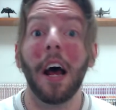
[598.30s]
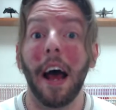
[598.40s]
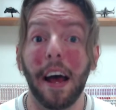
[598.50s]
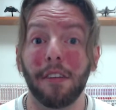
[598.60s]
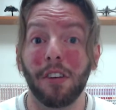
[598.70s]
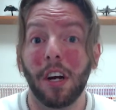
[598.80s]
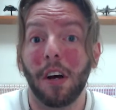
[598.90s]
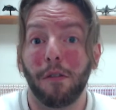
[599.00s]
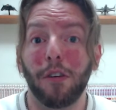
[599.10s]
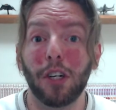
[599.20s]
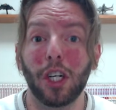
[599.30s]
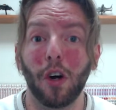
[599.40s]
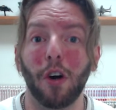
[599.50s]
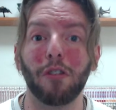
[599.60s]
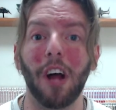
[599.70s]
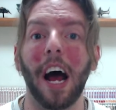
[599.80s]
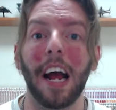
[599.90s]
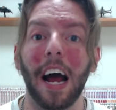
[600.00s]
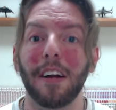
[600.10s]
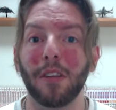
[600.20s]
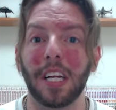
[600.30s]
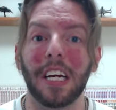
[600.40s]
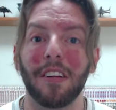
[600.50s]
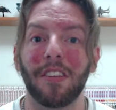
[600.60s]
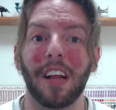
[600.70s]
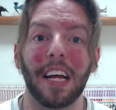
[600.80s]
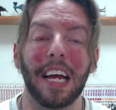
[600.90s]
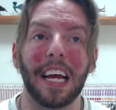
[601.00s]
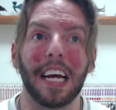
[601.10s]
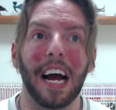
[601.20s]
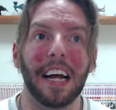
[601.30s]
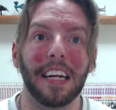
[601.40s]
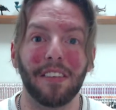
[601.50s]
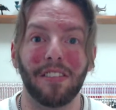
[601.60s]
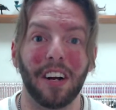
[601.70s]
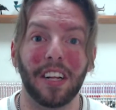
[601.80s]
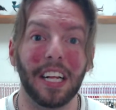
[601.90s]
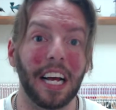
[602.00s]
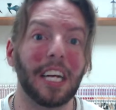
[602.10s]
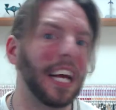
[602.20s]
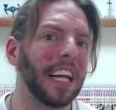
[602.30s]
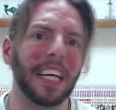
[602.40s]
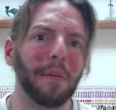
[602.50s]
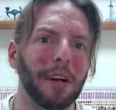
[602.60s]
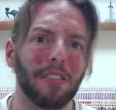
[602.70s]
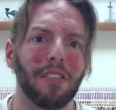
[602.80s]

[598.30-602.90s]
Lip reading: As Fushiguro's, I don't think he's thinking necessarily like killing a bunch of